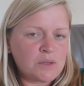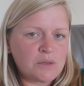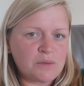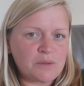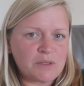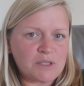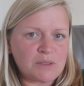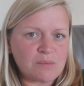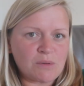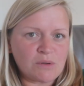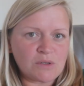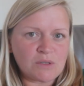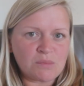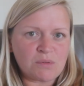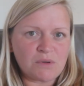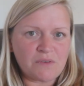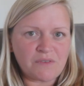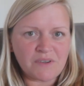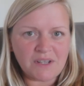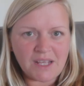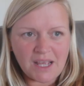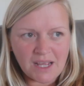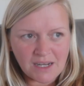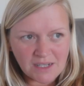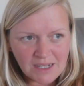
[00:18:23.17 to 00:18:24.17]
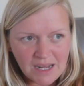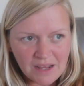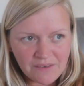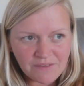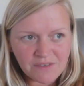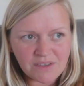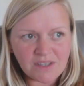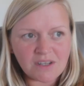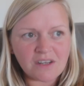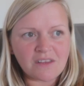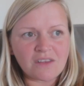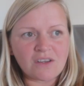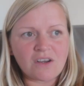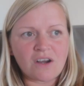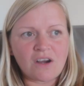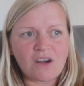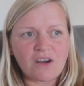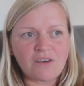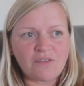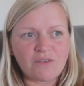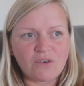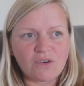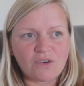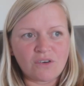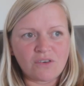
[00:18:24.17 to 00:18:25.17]
to be responsible for getting everything in the
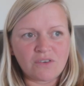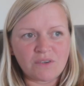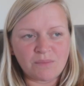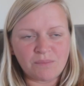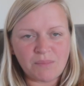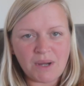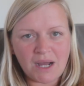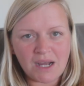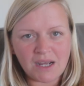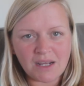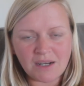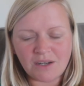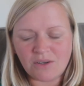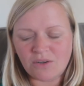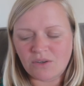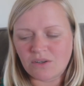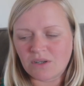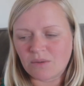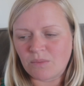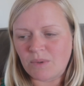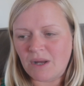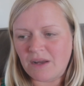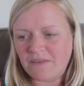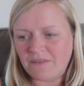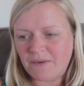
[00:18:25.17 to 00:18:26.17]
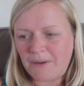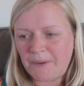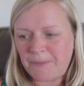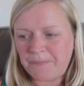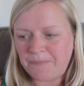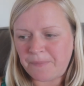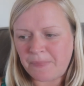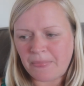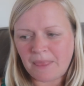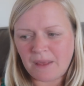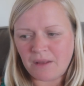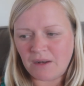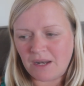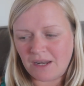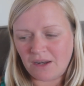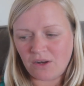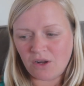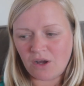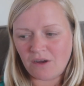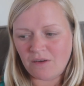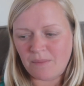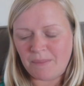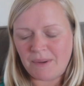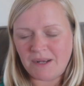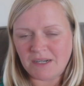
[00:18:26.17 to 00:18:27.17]
car for and packing it all and whatever. And like
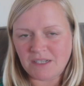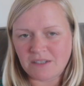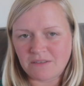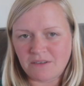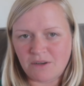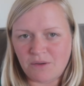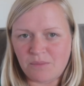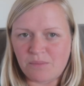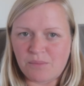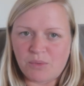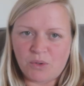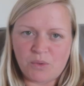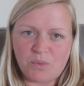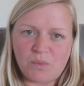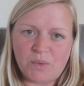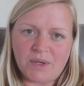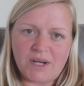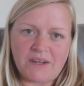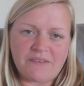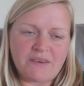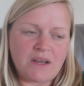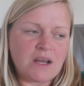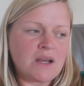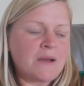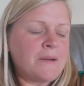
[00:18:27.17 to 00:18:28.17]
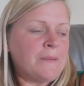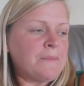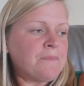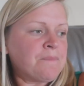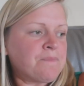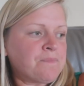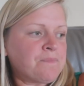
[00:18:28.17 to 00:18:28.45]
Lara packed her own, but whatever.